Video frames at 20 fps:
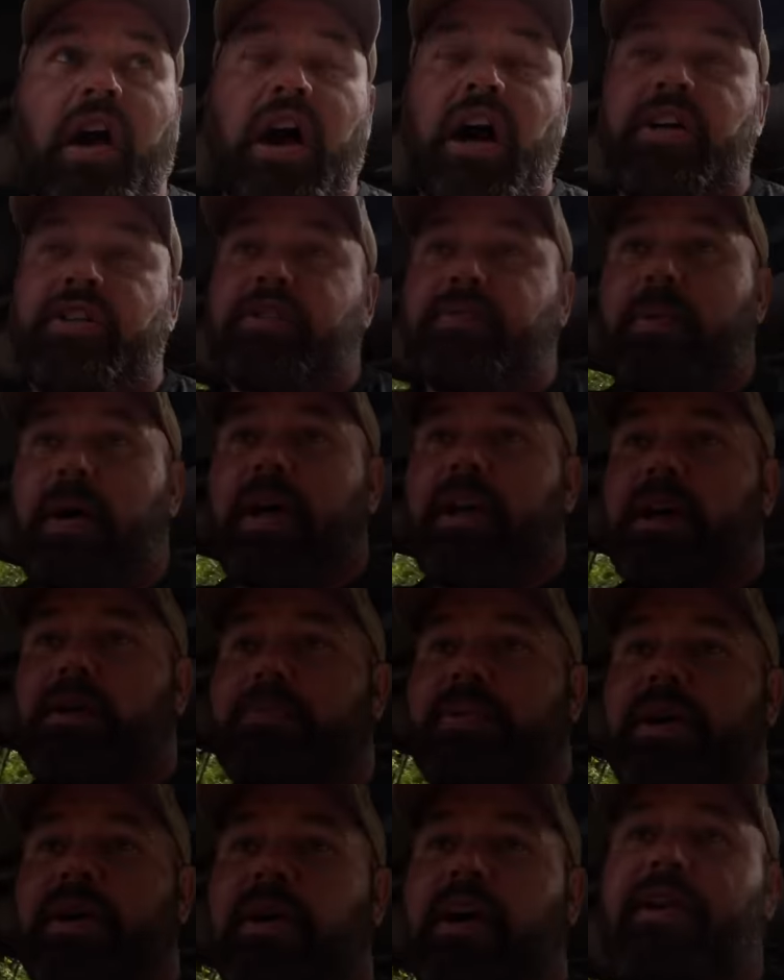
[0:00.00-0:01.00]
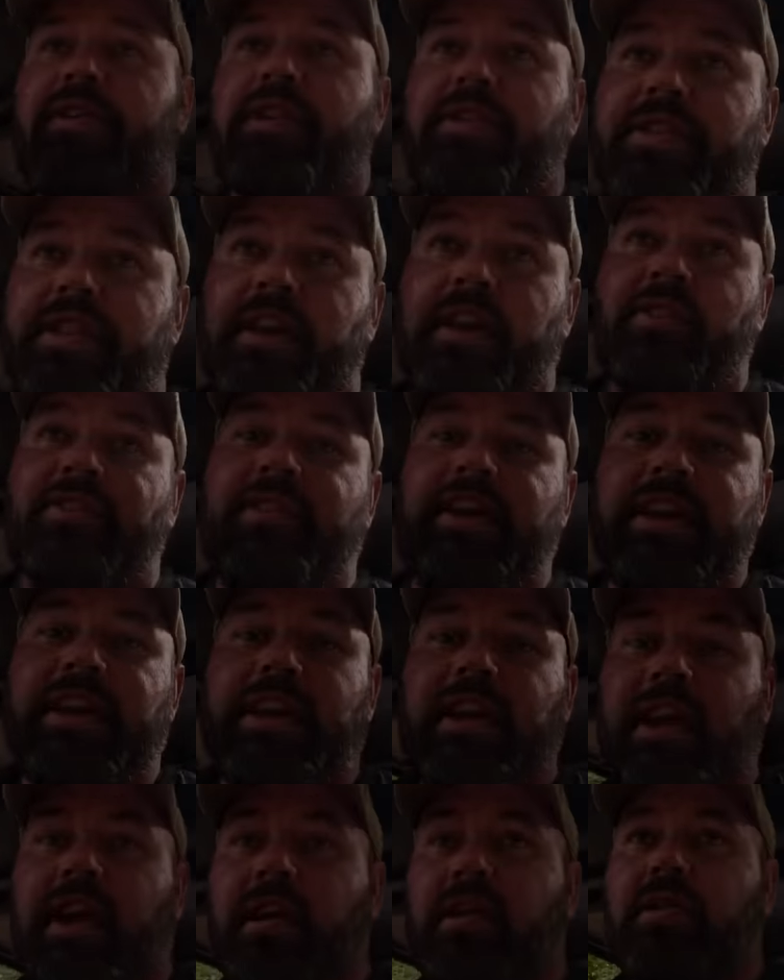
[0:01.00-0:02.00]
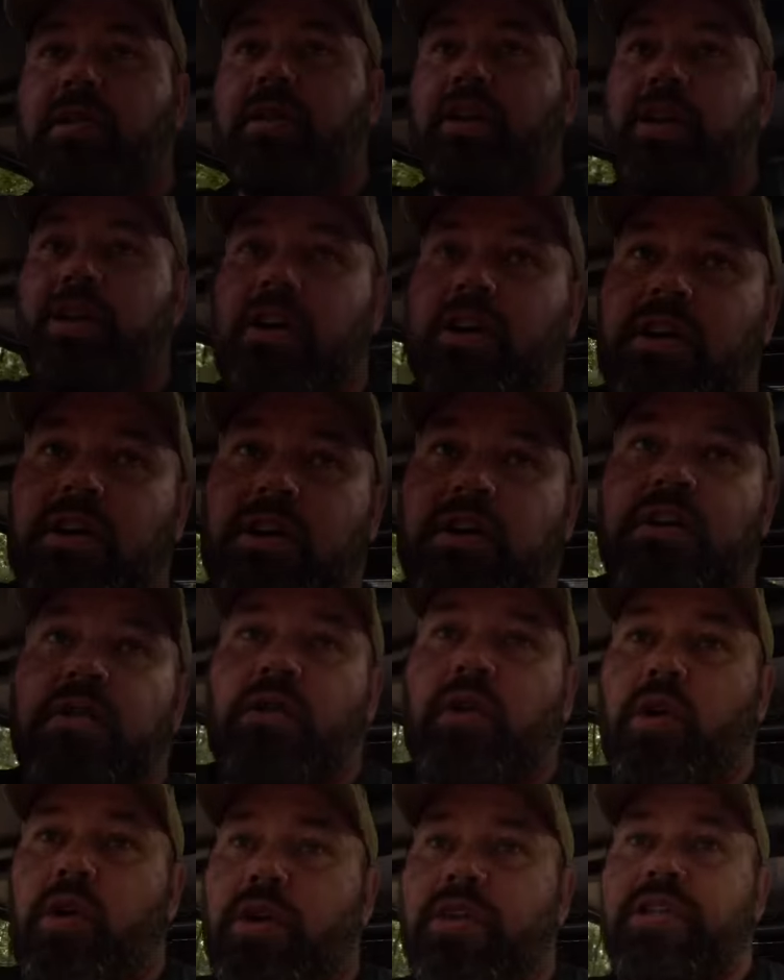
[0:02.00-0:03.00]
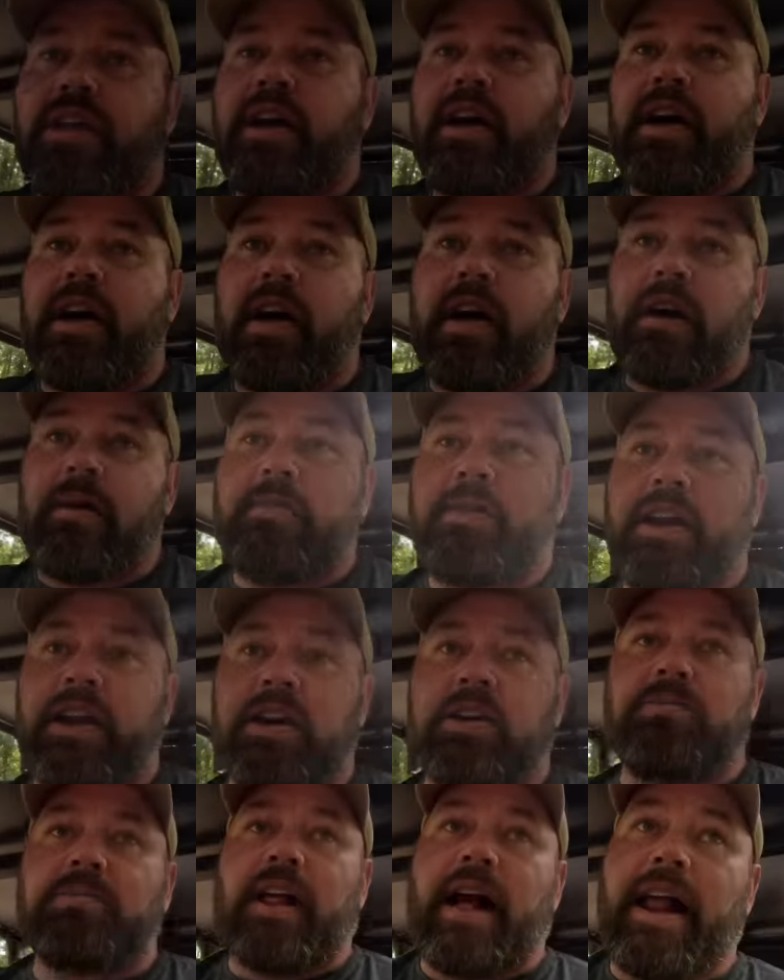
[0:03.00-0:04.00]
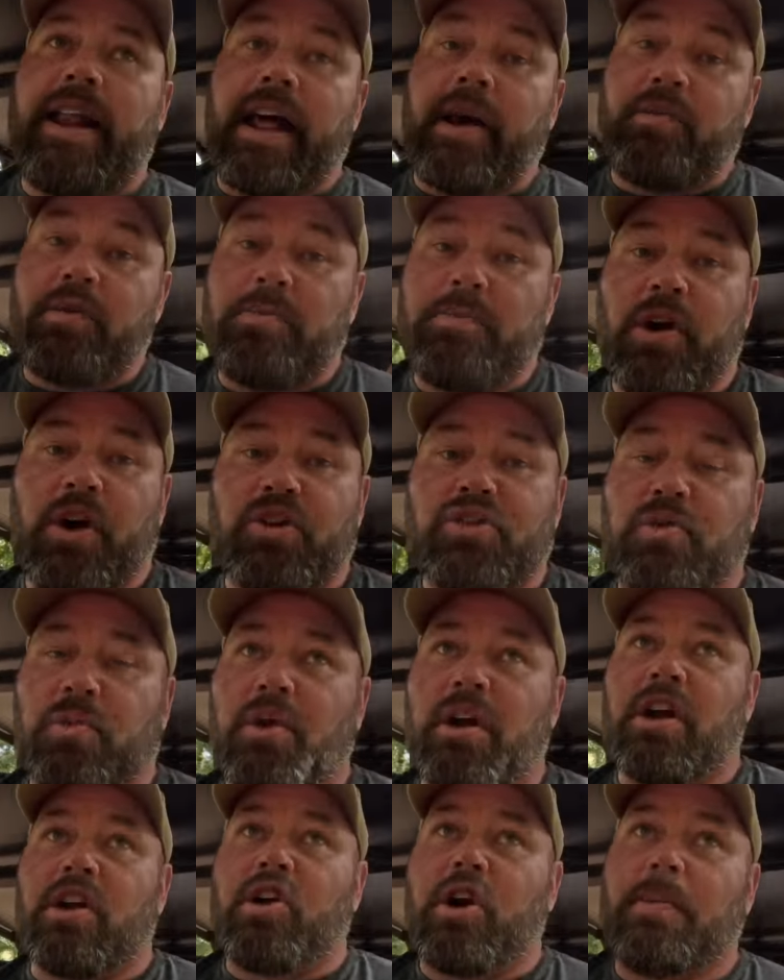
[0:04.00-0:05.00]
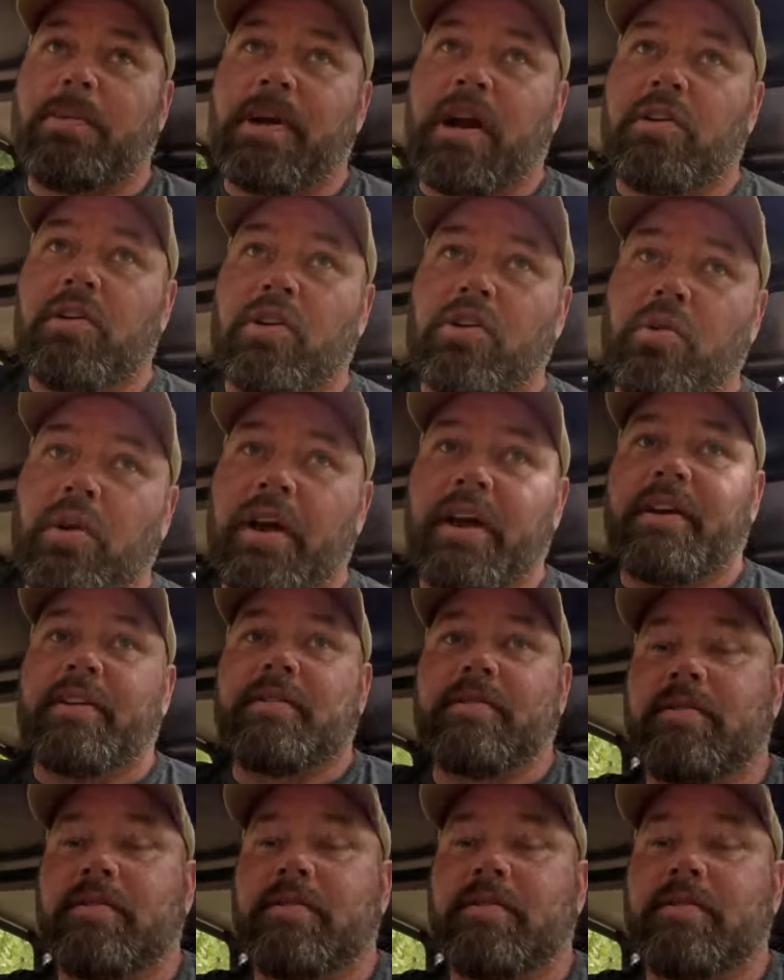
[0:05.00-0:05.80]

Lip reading: hunting spot up here other than on video or the deer blind that we built. So we're gonna go up there real quick.